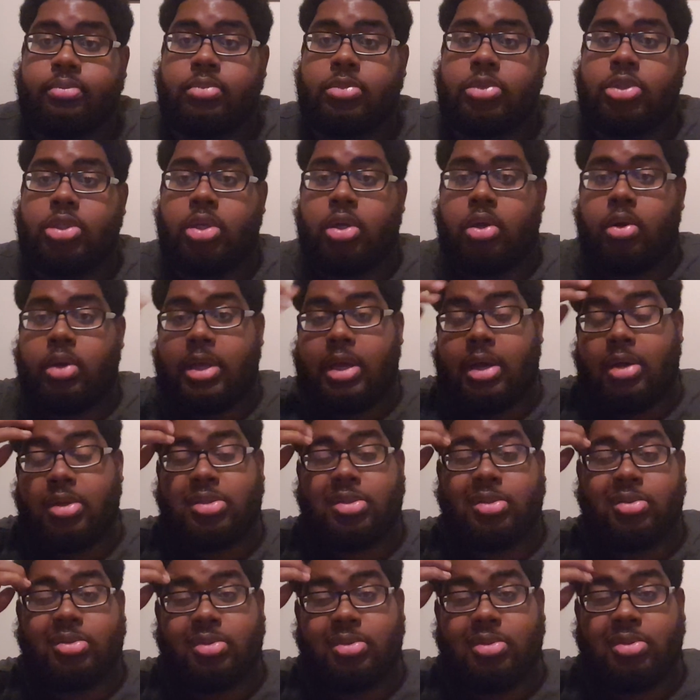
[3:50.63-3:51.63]
He
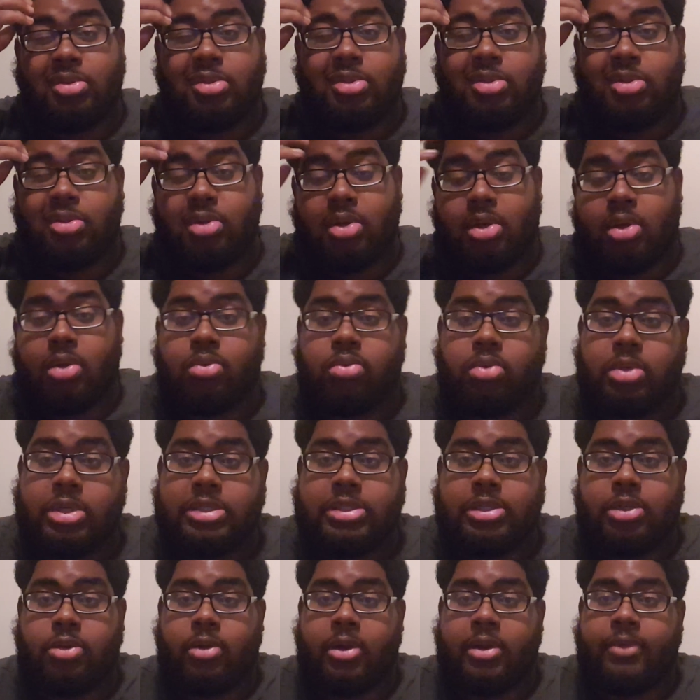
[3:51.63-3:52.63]
also,
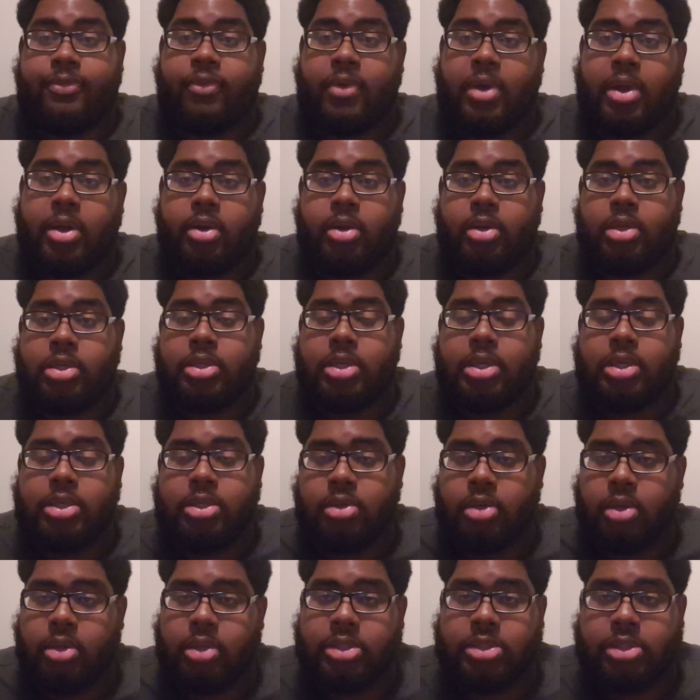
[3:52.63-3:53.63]
he's a great fighter.
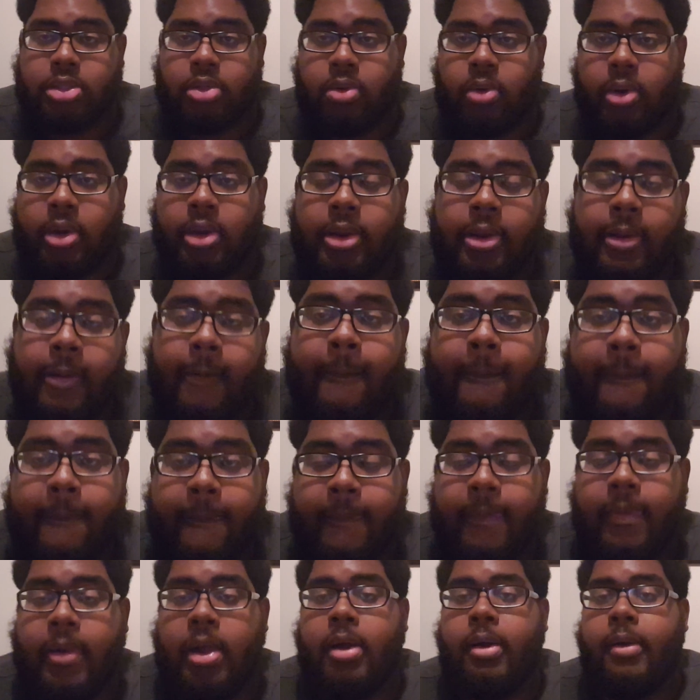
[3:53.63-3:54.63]
He's a great
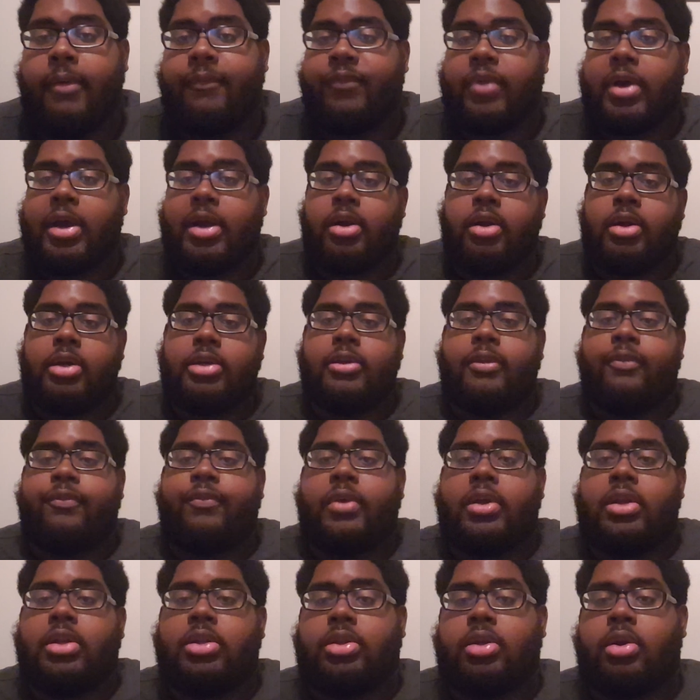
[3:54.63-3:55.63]
fighter,
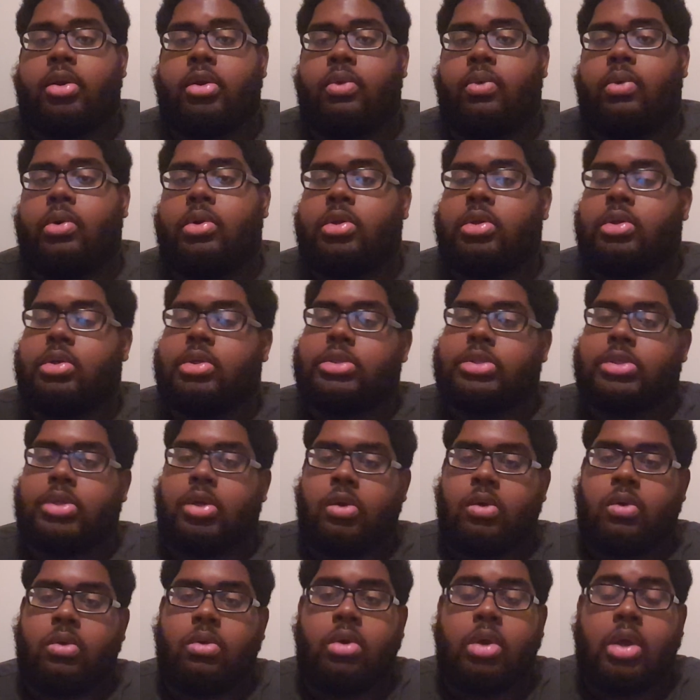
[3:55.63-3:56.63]
undefeated, 31 years
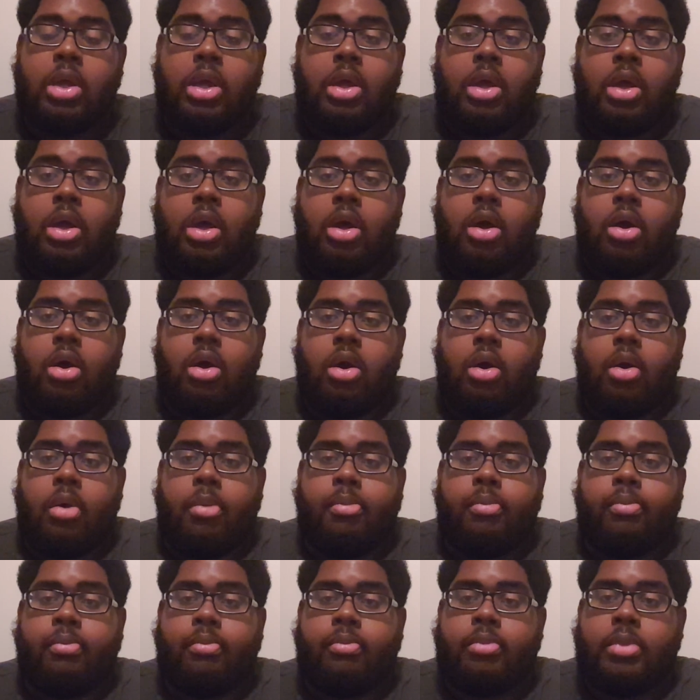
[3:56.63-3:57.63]
old.
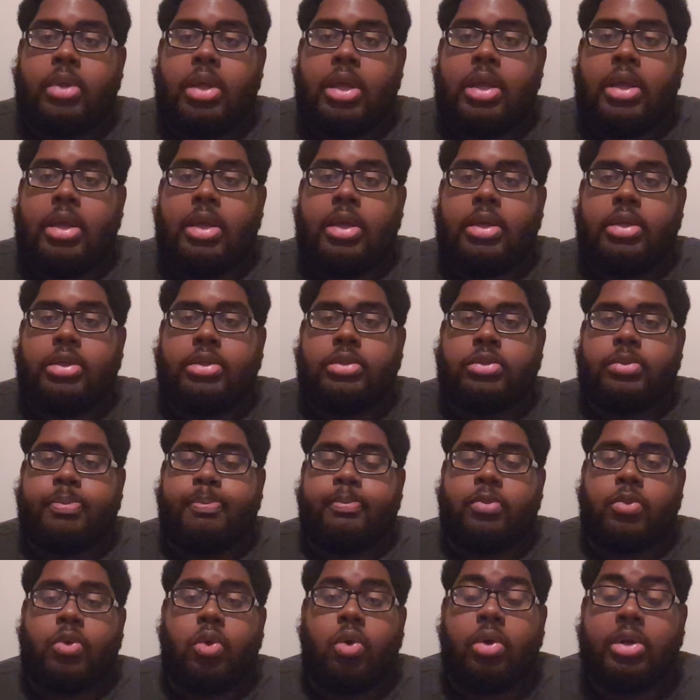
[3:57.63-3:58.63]
And
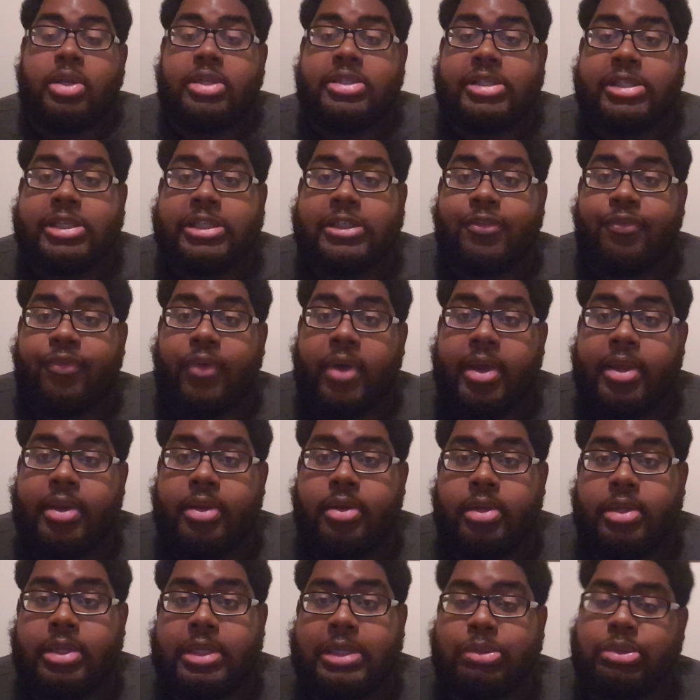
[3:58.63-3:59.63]
going into this fight,
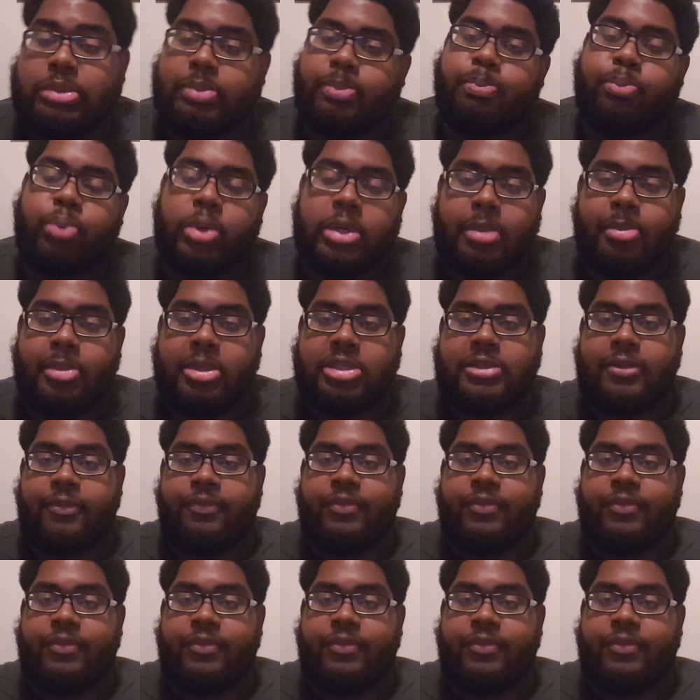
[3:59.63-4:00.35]
it was pretty much a